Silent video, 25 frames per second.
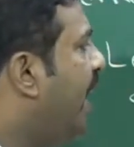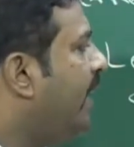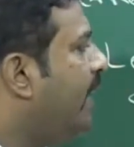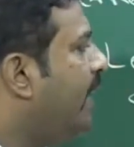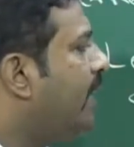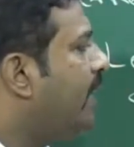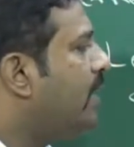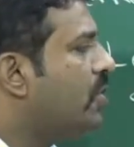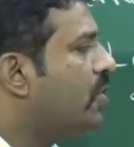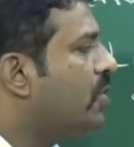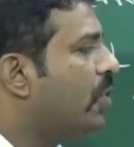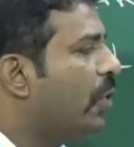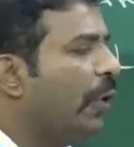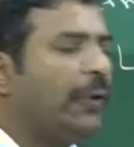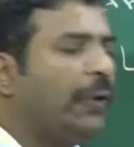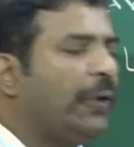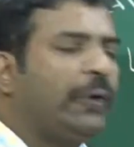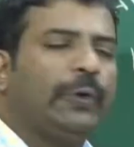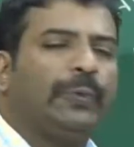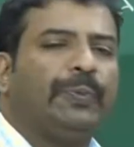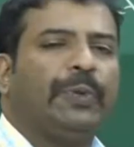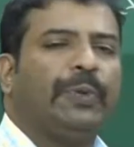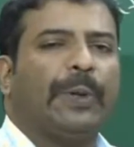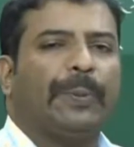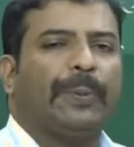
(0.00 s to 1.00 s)
n is
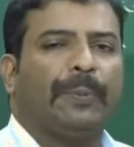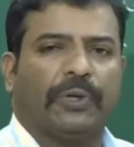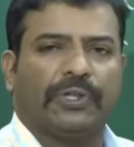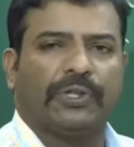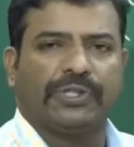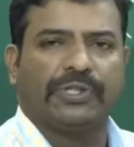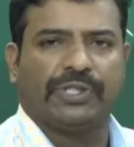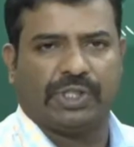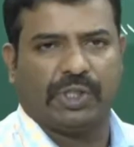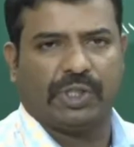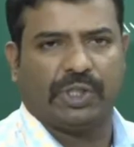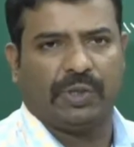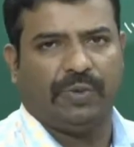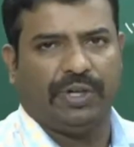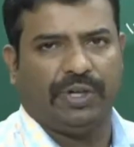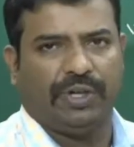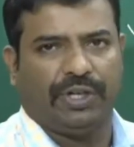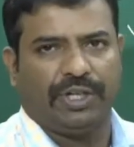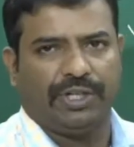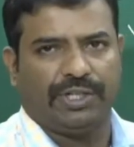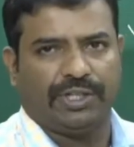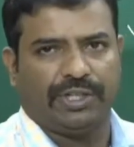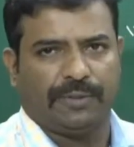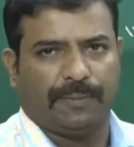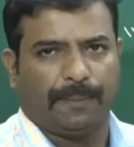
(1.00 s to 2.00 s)
going to be a positive
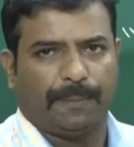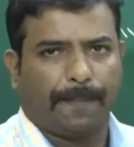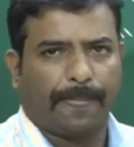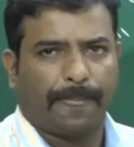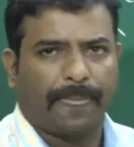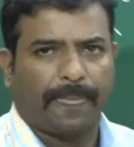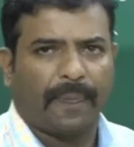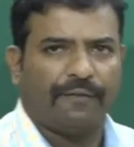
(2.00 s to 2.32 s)
integer.